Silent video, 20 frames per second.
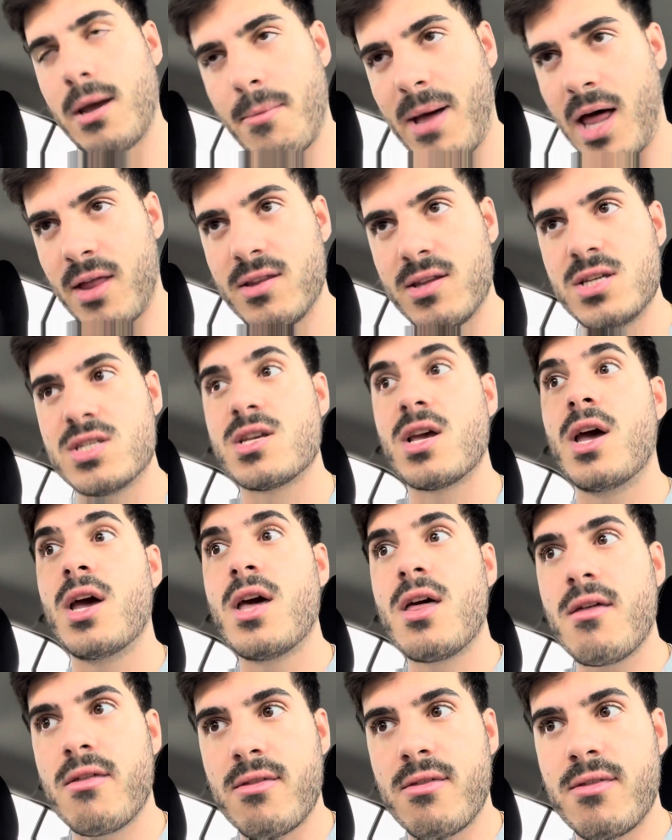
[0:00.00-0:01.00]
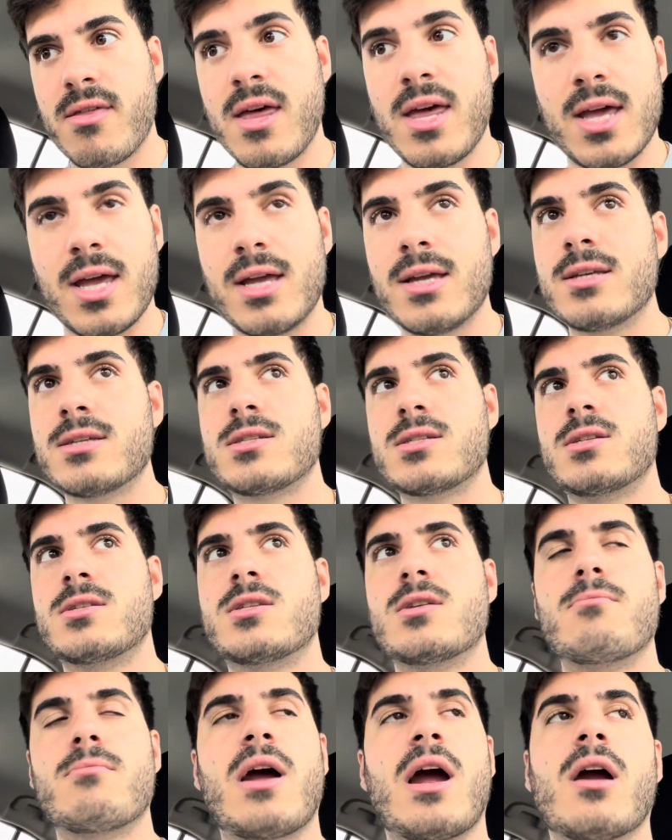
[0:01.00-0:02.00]
about these things.
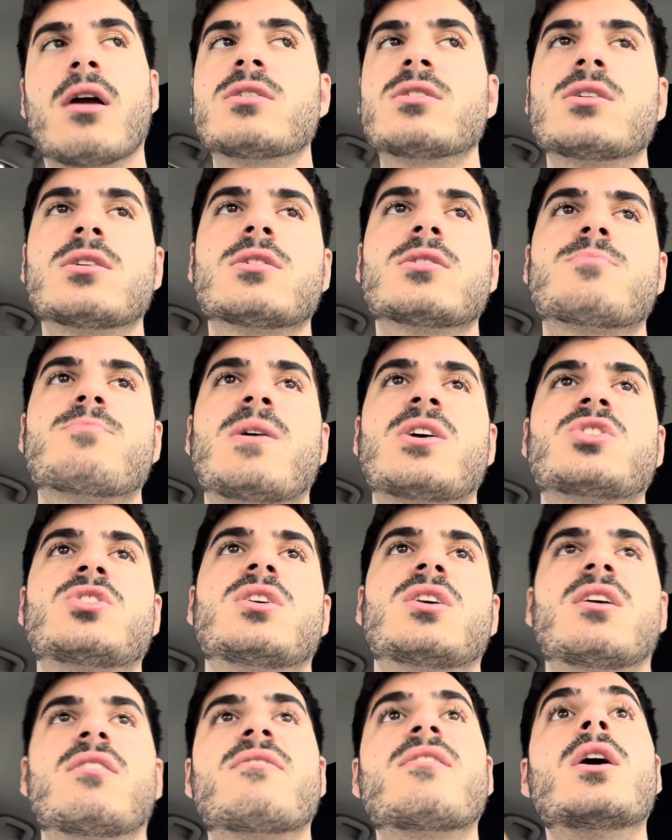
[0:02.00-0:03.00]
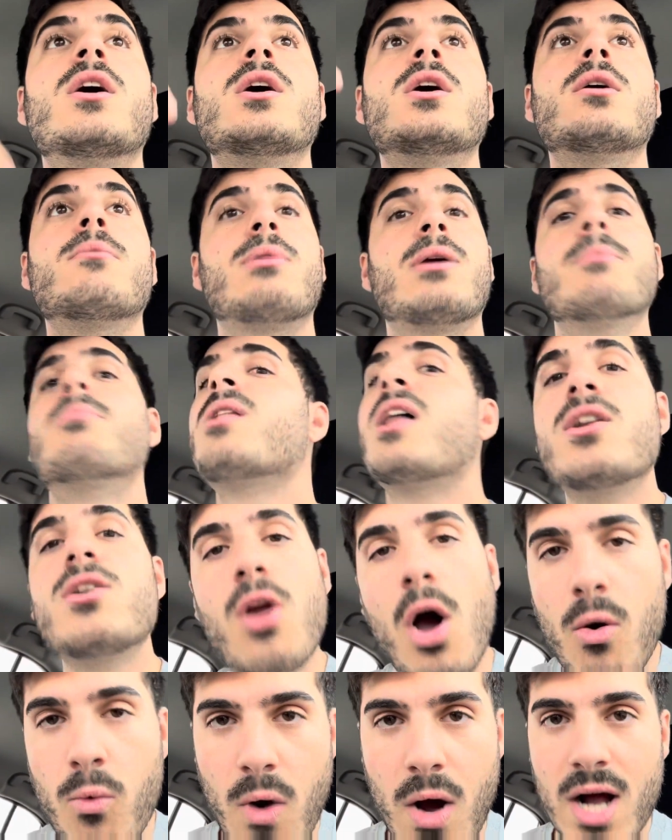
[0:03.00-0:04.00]
It's embarrassing, especially if people I
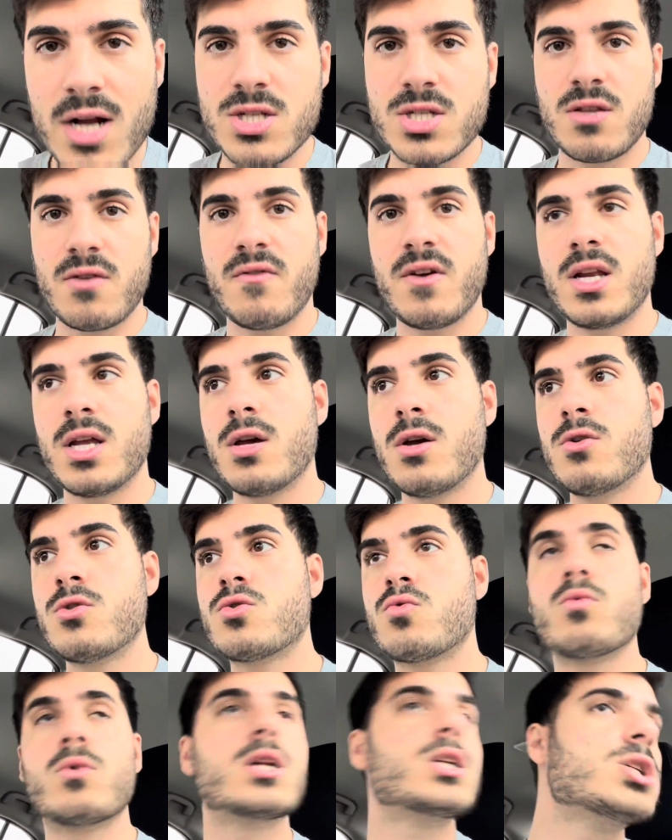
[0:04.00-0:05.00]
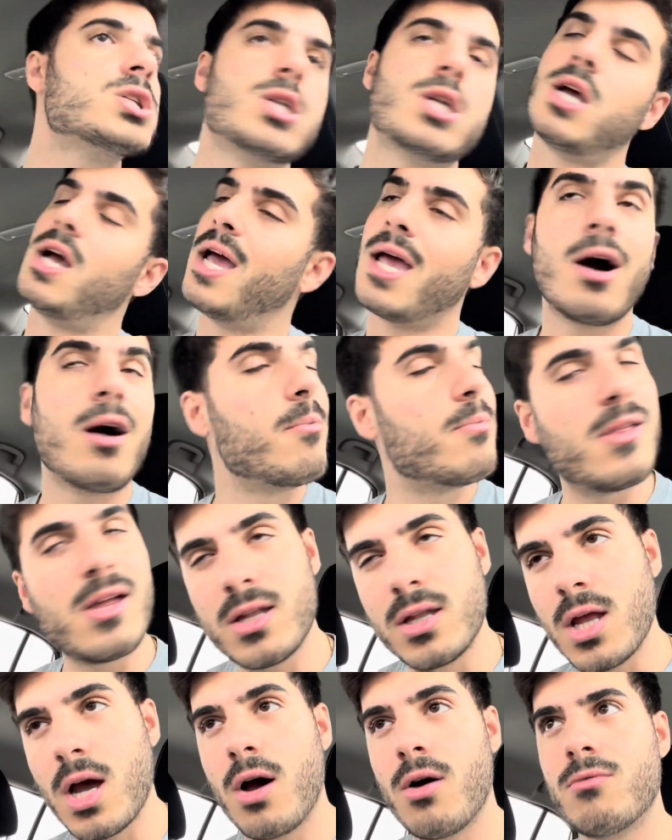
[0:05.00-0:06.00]
know watch the videos, which I hope they
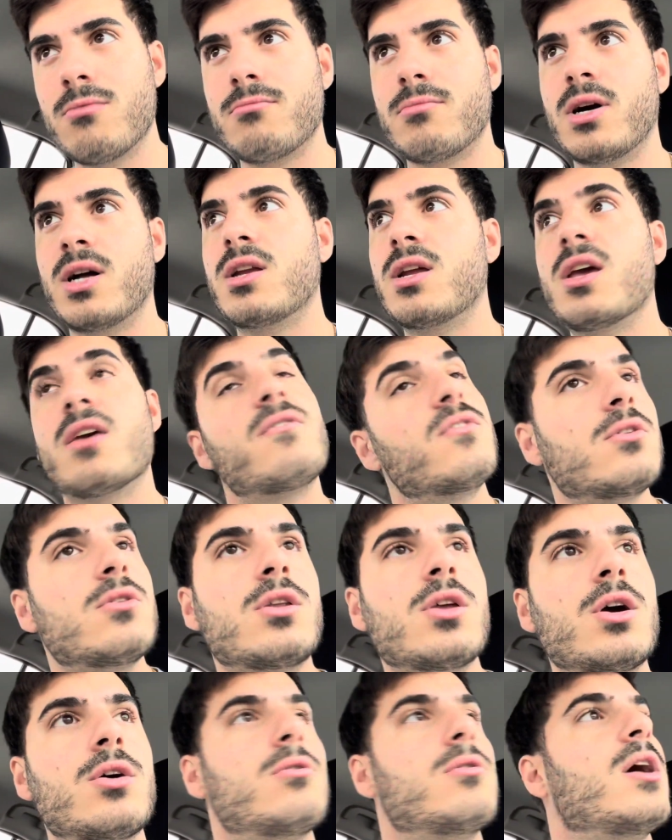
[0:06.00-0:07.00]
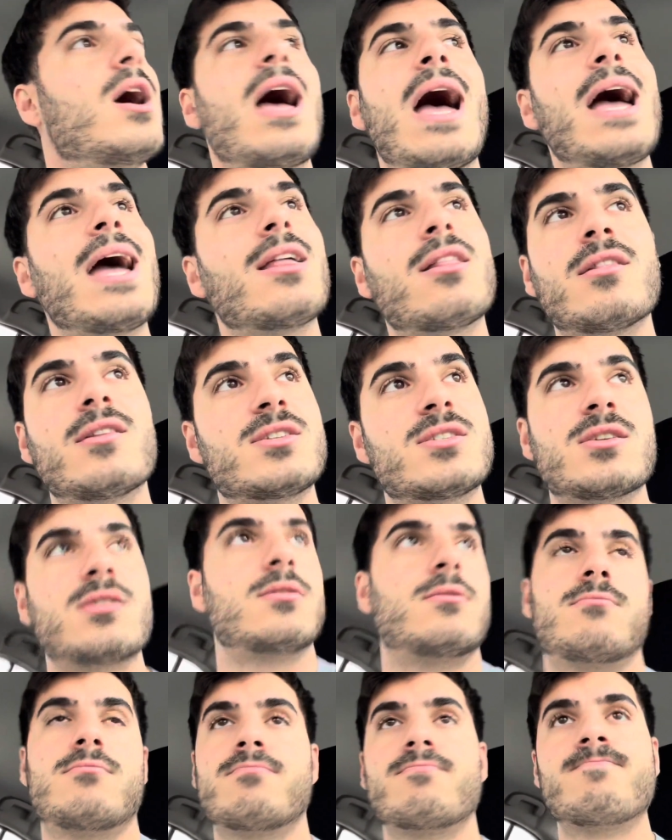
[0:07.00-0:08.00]
don't. But if you do, hey,
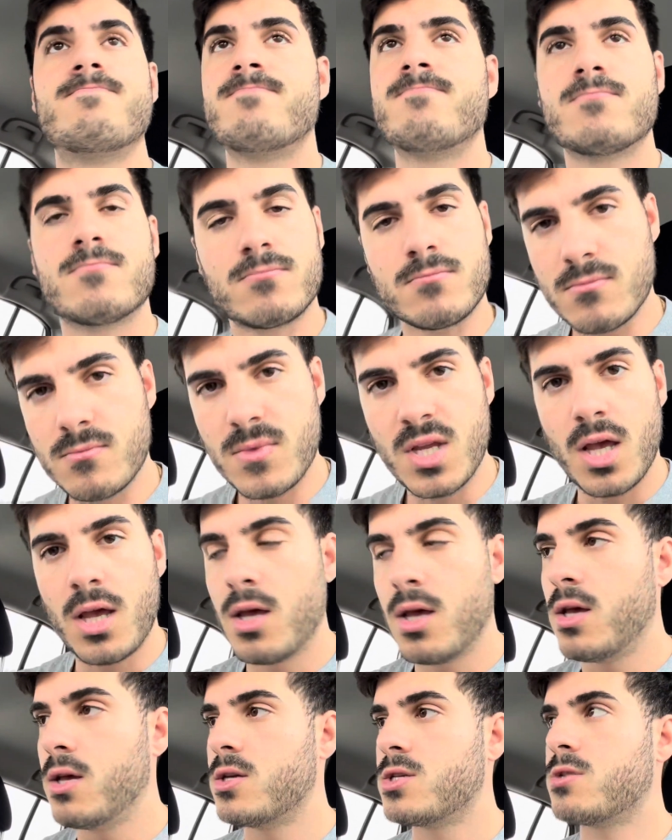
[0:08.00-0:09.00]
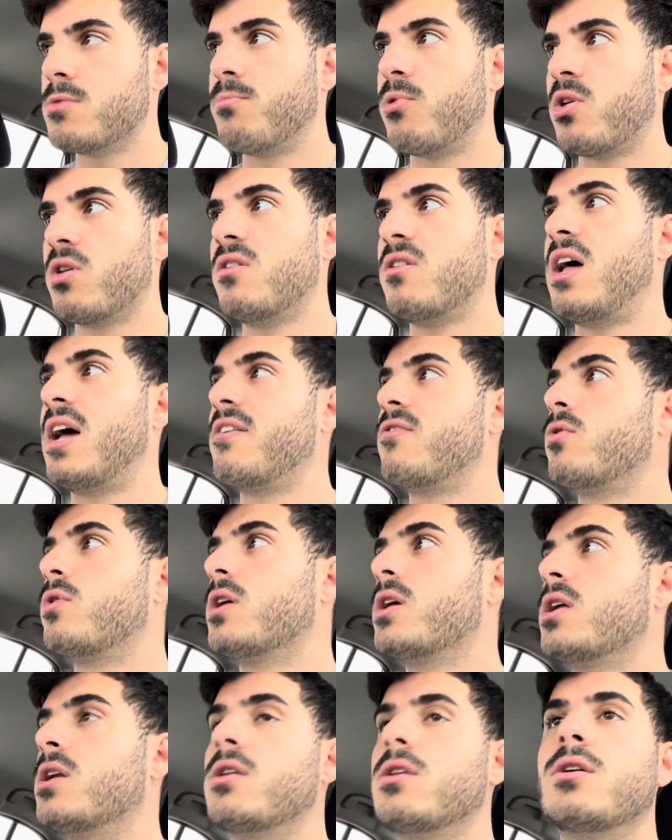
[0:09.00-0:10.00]
listen, it's a part of life. What are
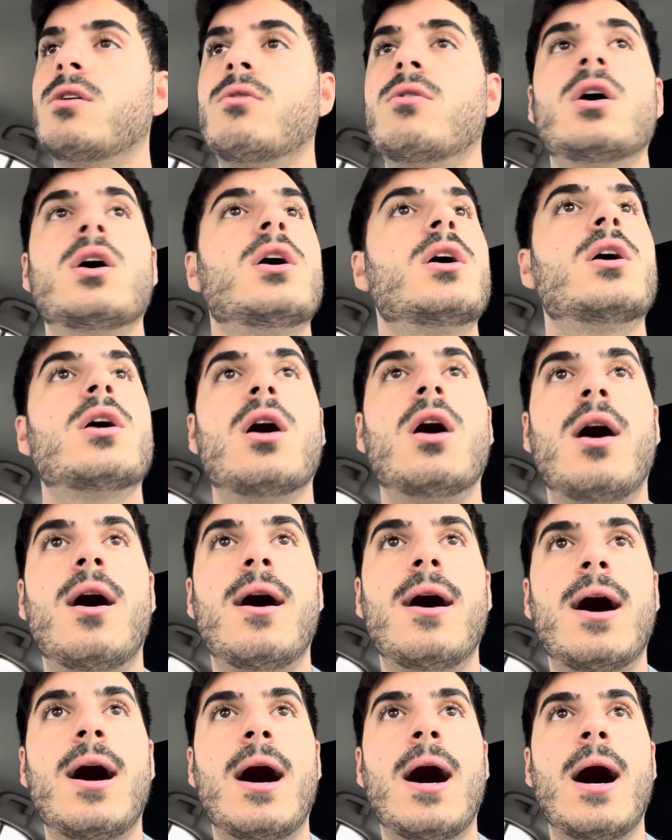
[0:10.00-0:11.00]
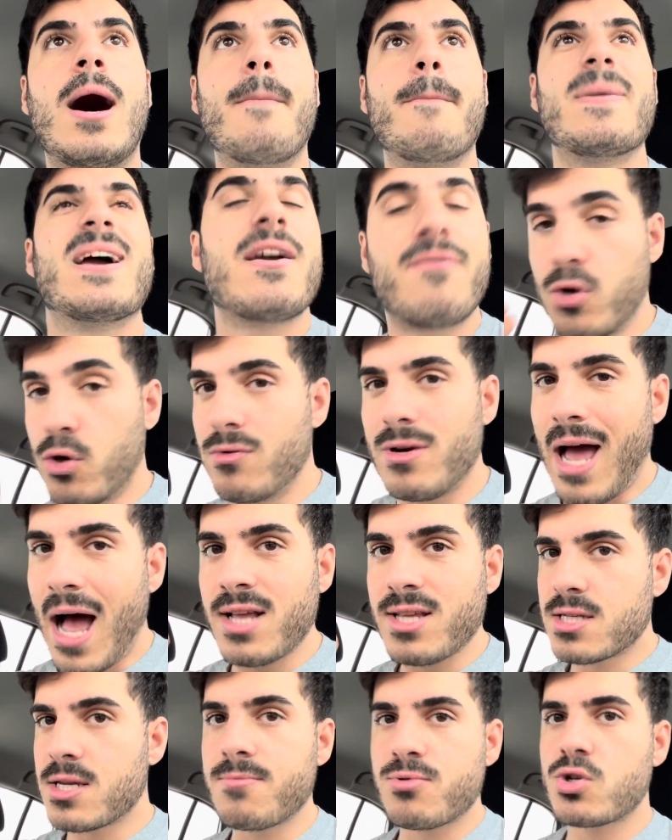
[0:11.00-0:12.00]
you going to do? Um, if you're
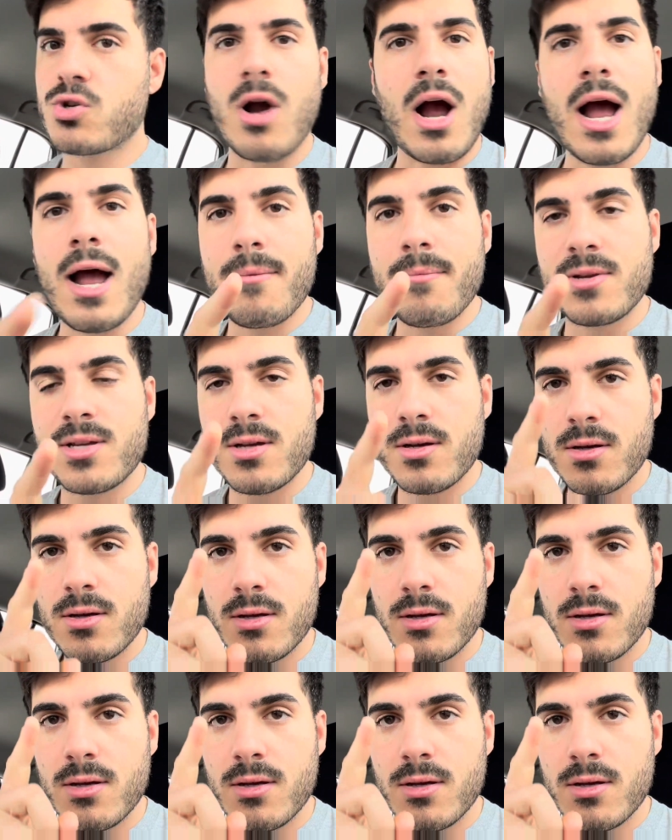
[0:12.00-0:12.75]
not subscribed